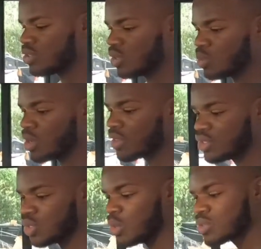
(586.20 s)
to the rear.
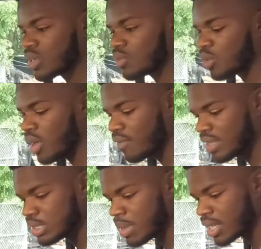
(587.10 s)
That's your own set of rear air
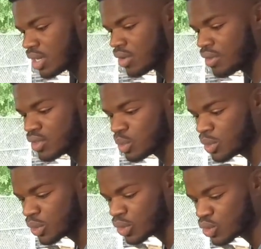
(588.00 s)
vents back here. There's the
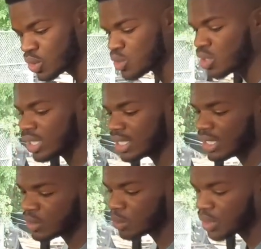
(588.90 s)
window controls, so you can let
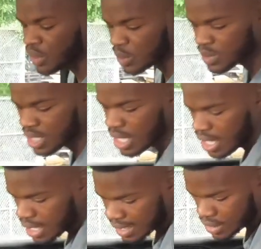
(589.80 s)
down the windows.
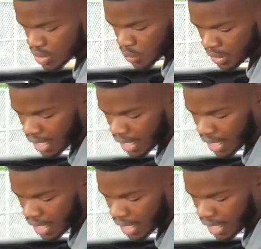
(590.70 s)
There's also a